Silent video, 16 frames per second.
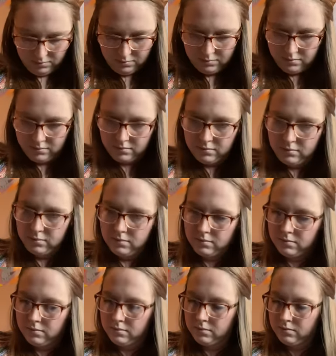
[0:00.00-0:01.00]

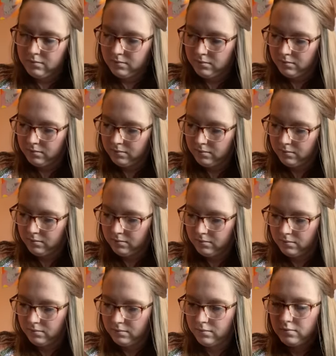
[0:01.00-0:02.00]

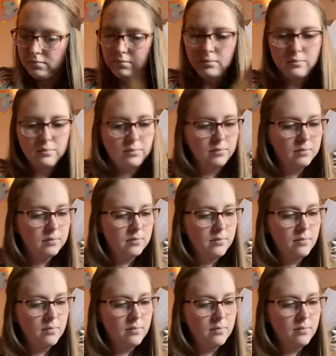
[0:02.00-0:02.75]
(silence)